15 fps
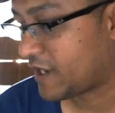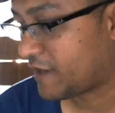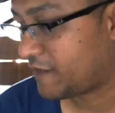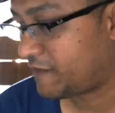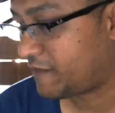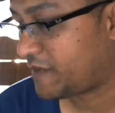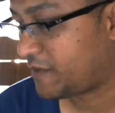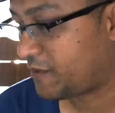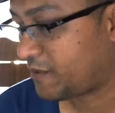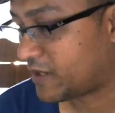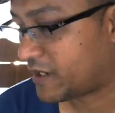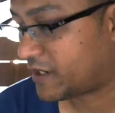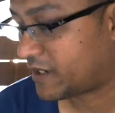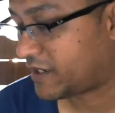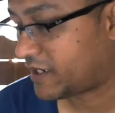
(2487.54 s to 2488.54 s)
view
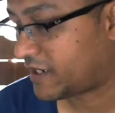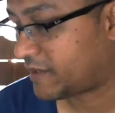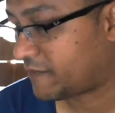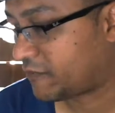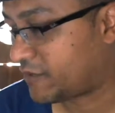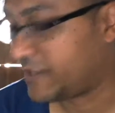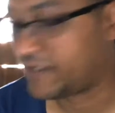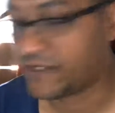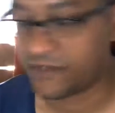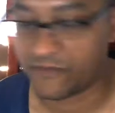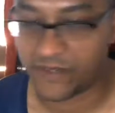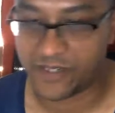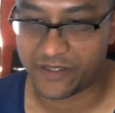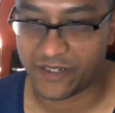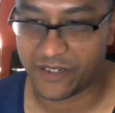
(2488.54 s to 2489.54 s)
on reason and
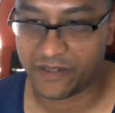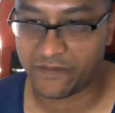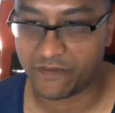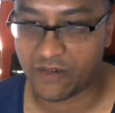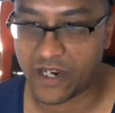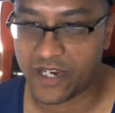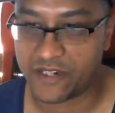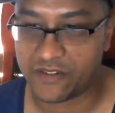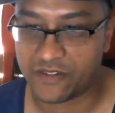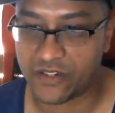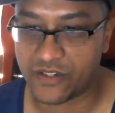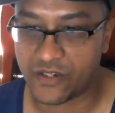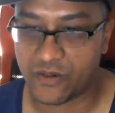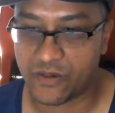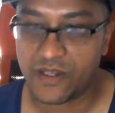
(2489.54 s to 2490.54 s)
reasoning, right?
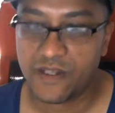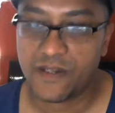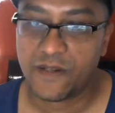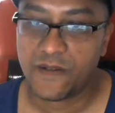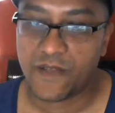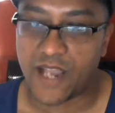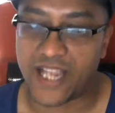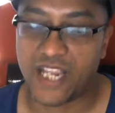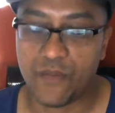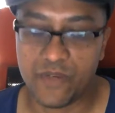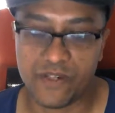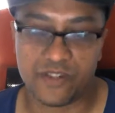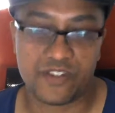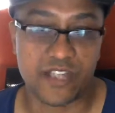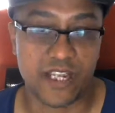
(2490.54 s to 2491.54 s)
So I get what
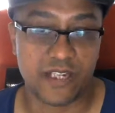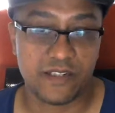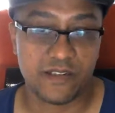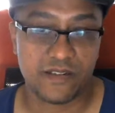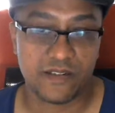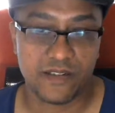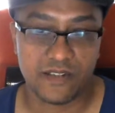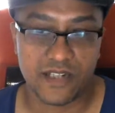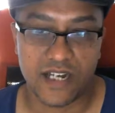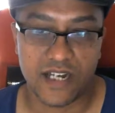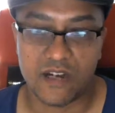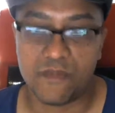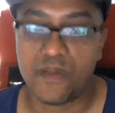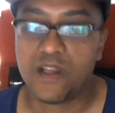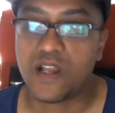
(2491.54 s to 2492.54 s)
you're saying.
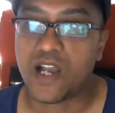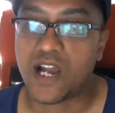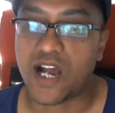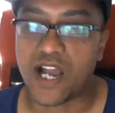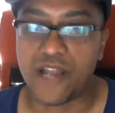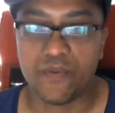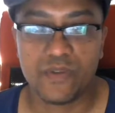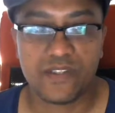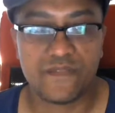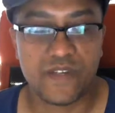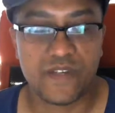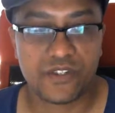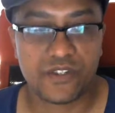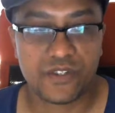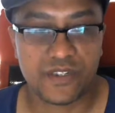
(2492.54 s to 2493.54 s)
I would
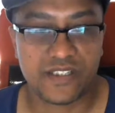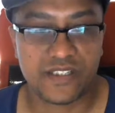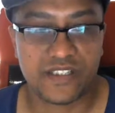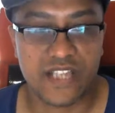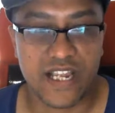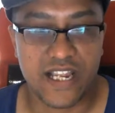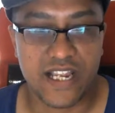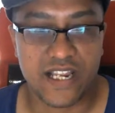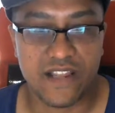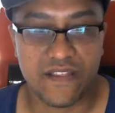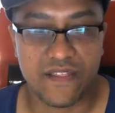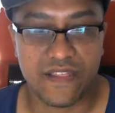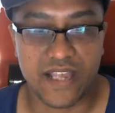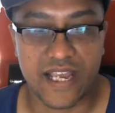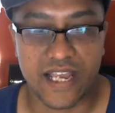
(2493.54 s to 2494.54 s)
venture to say
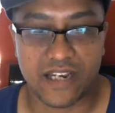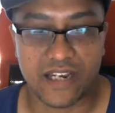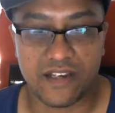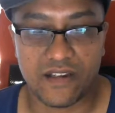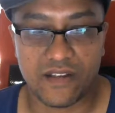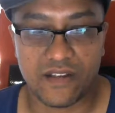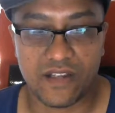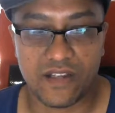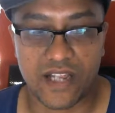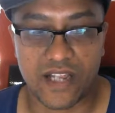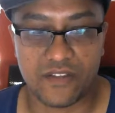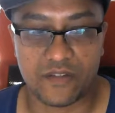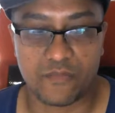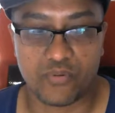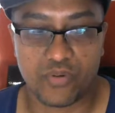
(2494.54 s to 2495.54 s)
that
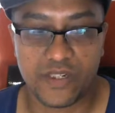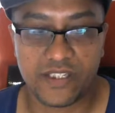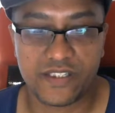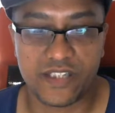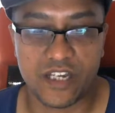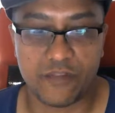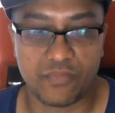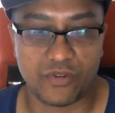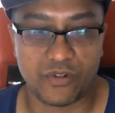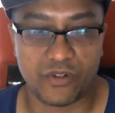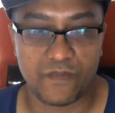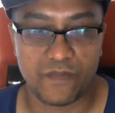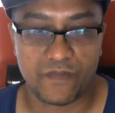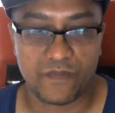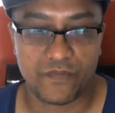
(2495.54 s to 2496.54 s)
as a
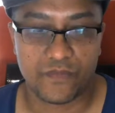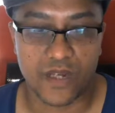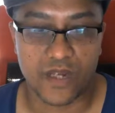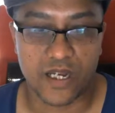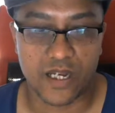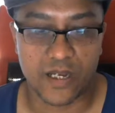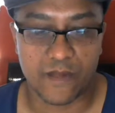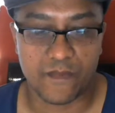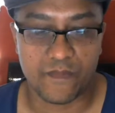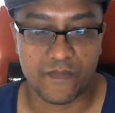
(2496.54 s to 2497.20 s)
presupper, and